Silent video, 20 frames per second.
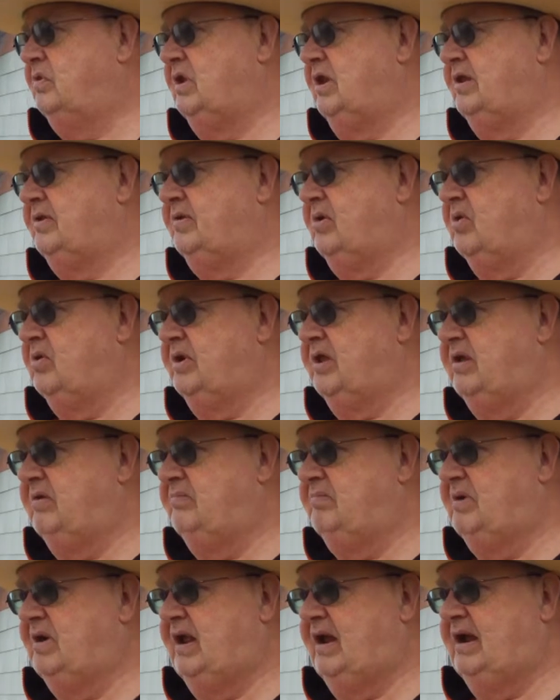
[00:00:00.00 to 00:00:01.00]
It's going to
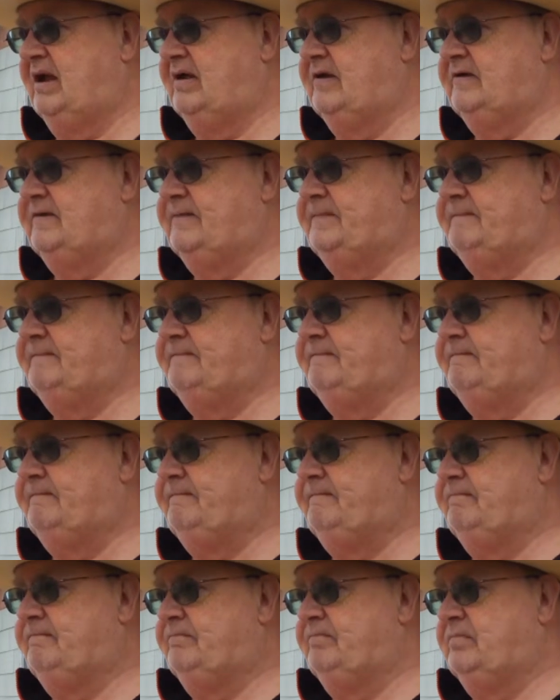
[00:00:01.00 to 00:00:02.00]
get plowed.
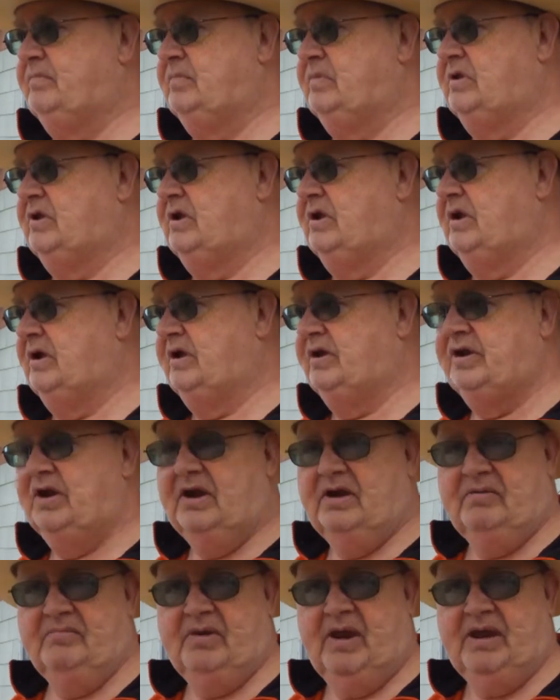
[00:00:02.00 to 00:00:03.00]

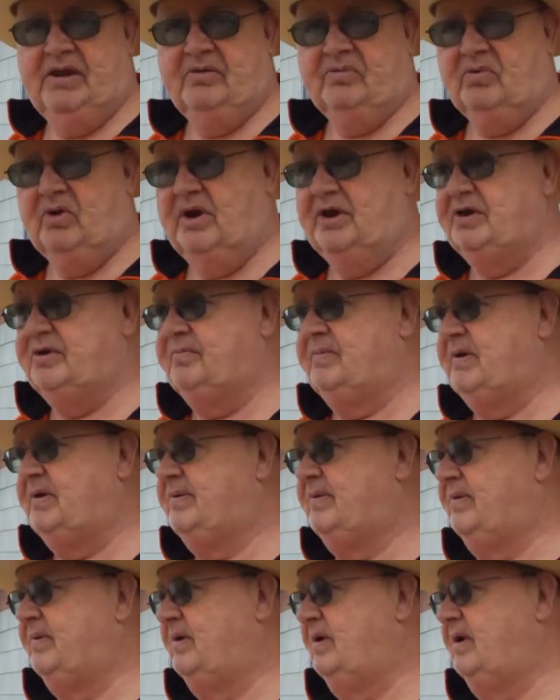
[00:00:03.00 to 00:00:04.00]
Done and made
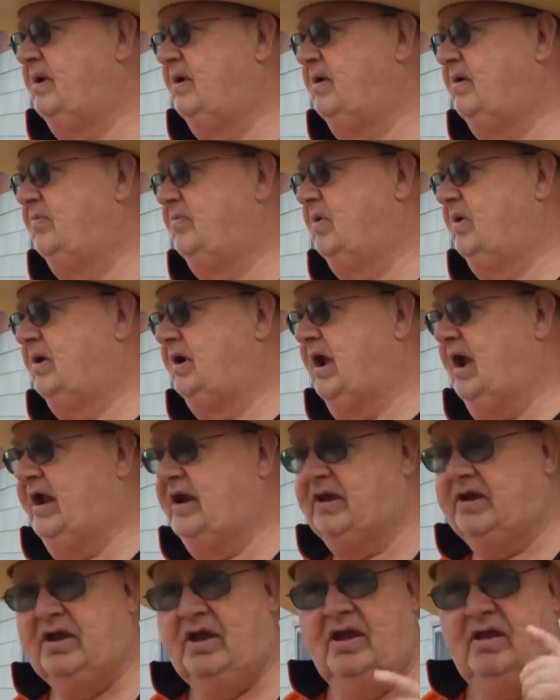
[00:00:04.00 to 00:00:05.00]
arrangements for a guy
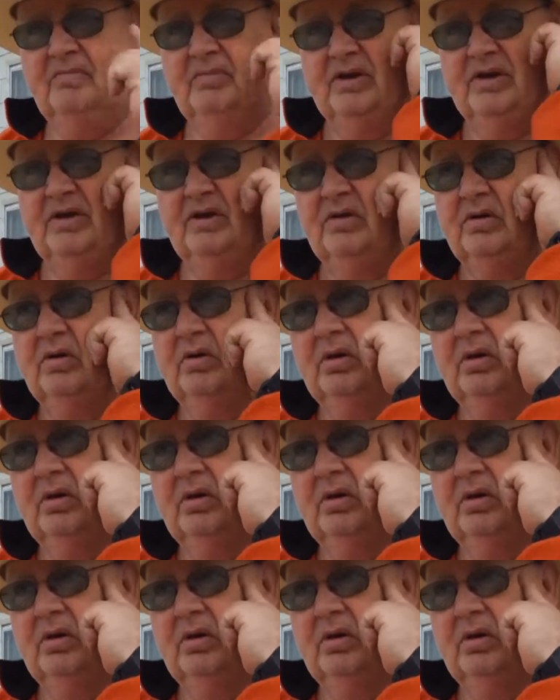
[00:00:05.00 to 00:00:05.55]
to come and